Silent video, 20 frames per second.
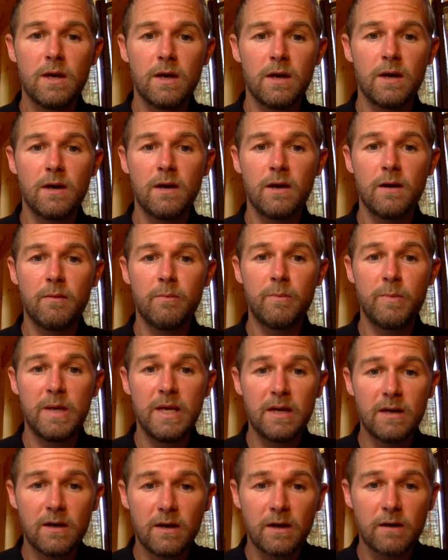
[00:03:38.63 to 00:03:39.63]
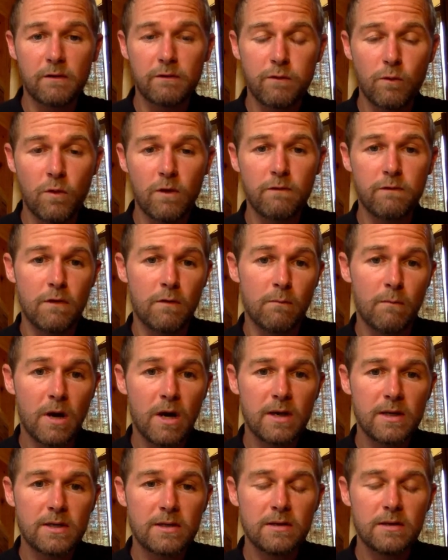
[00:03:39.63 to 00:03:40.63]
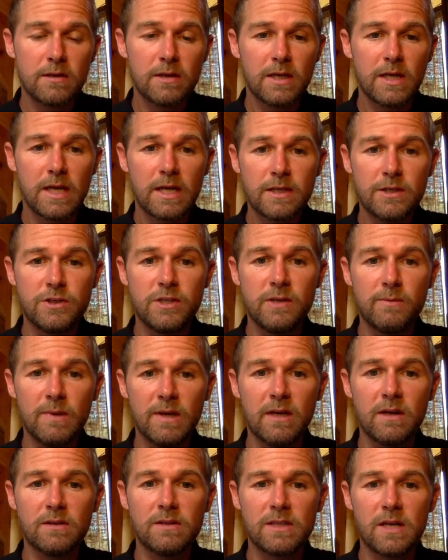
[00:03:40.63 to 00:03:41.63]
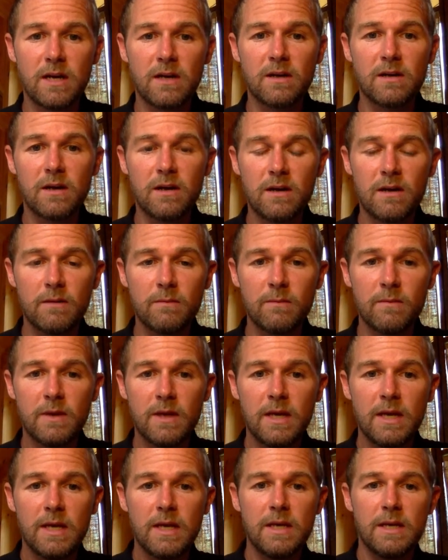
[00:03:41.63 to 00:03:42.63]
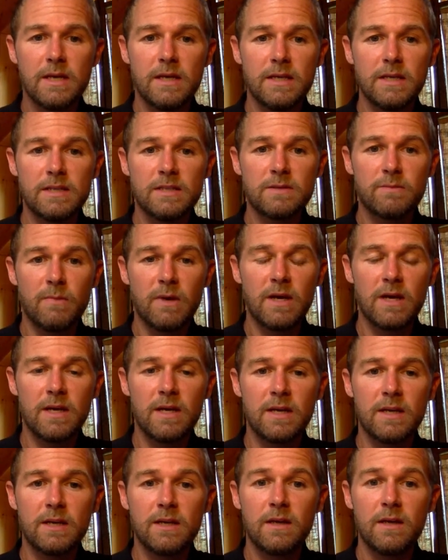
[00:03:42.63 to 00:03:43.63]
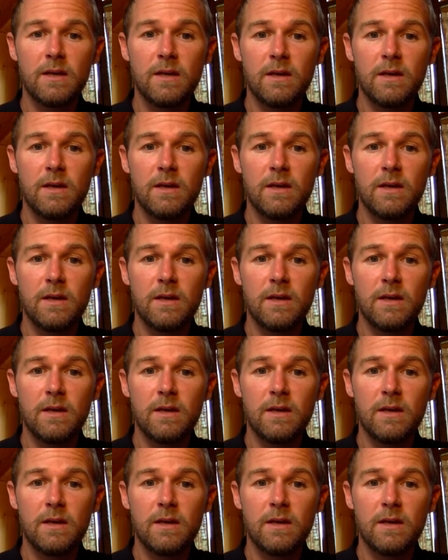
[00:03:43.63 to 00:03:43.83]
Uh, peacock for Vermont at gmail.com is my